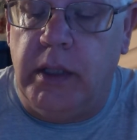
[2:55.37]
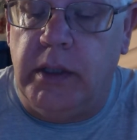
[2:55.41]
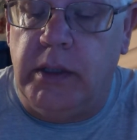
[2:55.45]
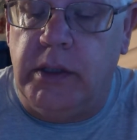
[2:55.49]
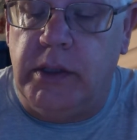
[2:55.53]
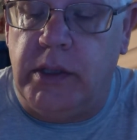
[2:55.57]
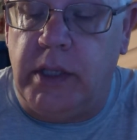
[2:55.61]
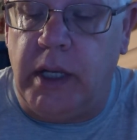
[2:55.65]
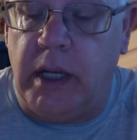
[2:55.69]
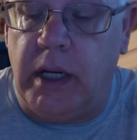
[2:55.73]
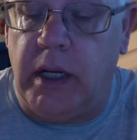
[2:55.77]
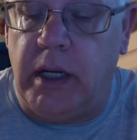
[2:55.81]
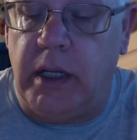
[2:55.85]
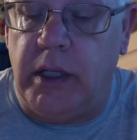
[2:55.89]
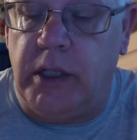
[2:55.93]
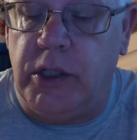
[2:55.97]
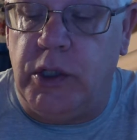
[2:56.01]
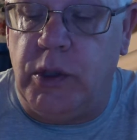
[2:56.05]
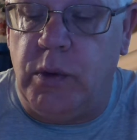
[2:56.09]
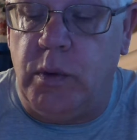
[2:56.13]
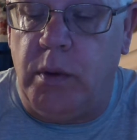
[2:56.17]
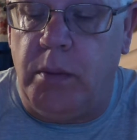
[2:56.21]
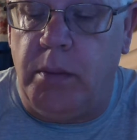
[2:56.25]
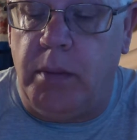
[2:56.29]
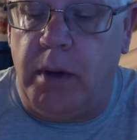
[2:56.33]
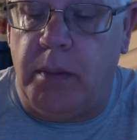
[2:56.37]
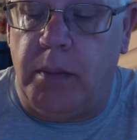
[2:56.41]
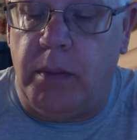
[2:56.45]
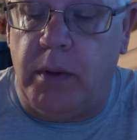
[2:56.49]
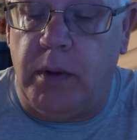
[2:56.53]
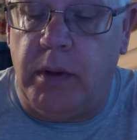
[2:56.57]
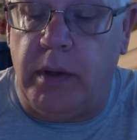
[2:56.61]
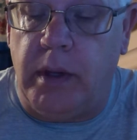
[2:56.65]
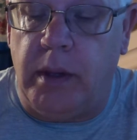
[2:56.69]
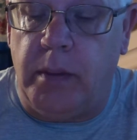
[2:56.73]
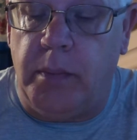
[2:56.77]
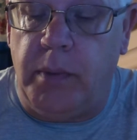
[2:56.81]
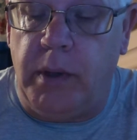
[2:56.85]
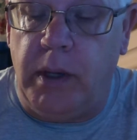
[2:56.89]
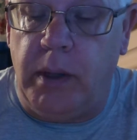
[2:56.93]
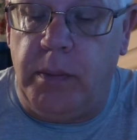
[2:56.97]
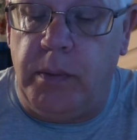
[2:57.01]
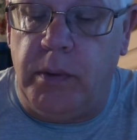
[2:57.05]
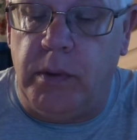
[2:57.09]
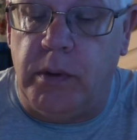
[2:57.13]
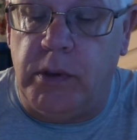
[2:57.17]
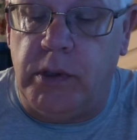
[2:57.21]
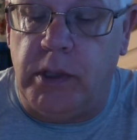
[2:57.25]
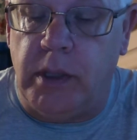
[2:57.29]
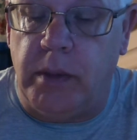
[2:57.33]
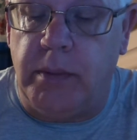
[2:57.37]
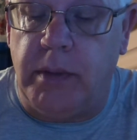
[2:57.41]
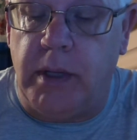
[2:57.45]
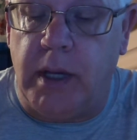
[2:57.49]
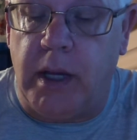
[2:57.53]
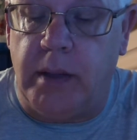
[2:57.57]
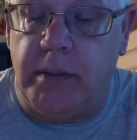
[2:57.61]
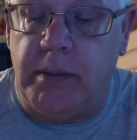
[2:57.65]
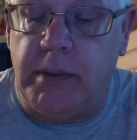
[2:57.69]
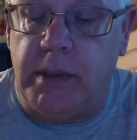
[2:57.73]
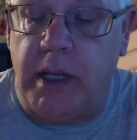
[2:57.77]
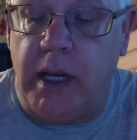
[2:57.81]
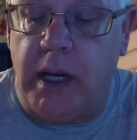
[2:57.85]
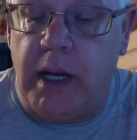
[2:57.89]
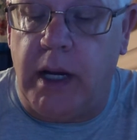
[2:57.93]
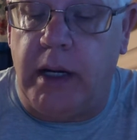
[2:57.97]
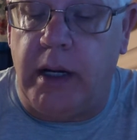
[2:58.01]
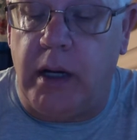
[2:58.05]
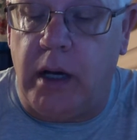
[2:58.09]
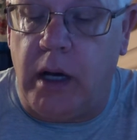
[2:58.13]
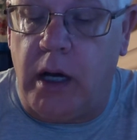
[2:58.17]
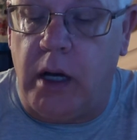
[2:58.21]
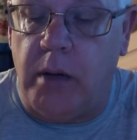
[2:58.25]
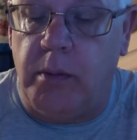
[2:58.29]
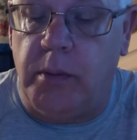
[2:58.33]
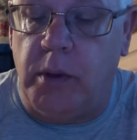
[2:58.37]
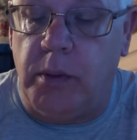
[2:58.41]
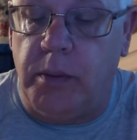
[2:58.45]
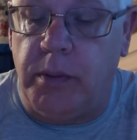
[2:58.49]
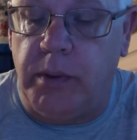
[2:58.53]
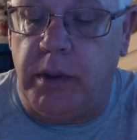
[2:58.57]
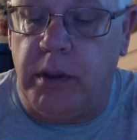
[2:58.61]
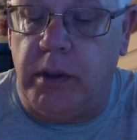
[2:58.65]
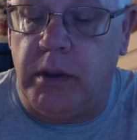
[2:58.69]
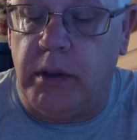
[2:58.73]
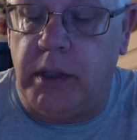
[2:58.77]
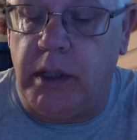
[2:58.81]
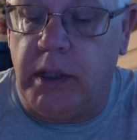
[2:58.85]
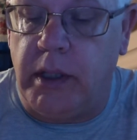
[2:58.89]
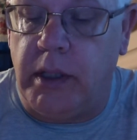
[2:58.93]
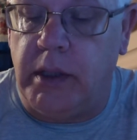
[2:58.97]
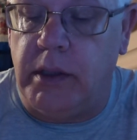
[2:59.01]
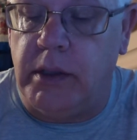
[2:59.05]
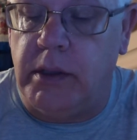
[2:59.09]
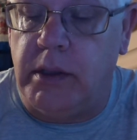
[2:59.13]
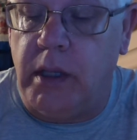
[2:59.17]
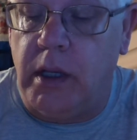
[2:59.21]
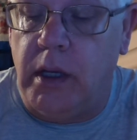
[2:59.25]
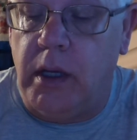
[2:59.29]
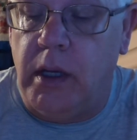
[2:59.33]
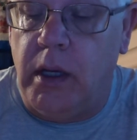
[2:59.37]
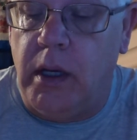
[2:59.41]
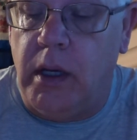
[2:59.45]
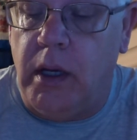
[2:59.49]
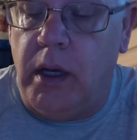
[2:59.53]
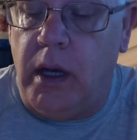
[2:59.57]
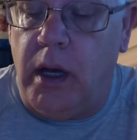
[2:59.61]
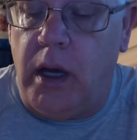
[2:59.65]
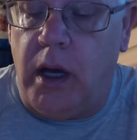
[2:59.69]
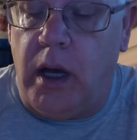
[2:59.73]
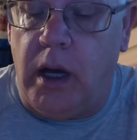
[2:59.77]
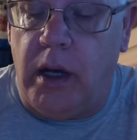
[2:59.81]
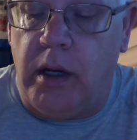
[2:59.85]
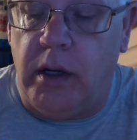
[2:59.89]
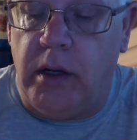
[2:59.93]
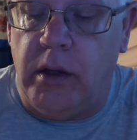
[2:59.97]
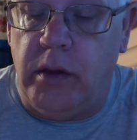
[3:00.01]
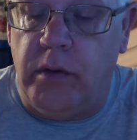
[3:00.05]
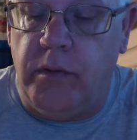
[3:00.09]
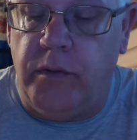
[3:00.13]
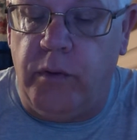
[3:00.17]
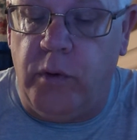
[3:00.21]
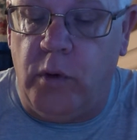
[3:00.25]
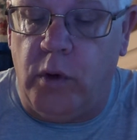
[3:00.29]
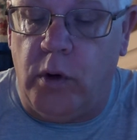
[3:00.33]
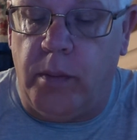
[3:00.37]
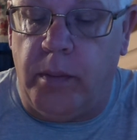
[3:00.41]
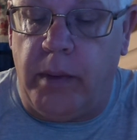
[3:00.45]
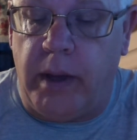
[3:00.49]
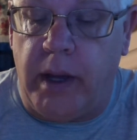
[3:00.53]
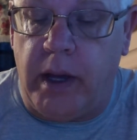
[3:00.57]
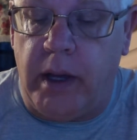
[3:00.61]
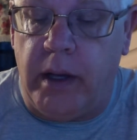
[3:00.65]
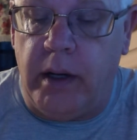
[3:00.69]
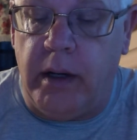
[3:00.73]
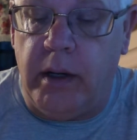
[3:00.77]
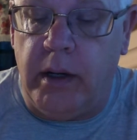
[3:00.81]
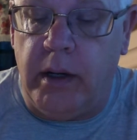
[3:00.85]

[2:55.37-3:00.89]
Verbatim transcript: Suddenly, she remembered that people sometimes hide automobile keys under the floor mat.